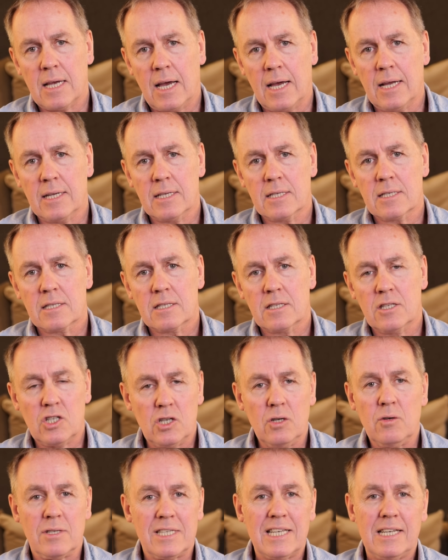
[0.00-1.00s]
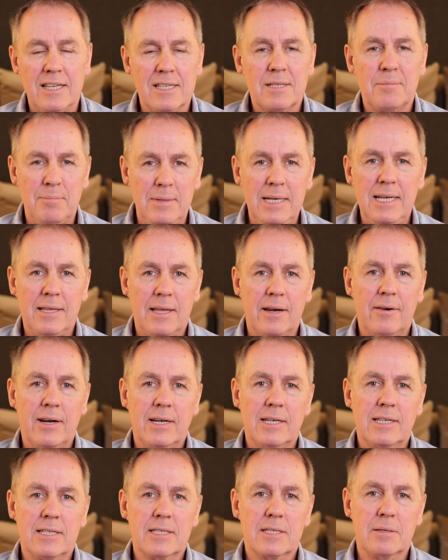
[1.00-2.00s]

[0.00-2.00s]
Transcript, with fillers: Zionists and Jews. It doesn't mean they're anti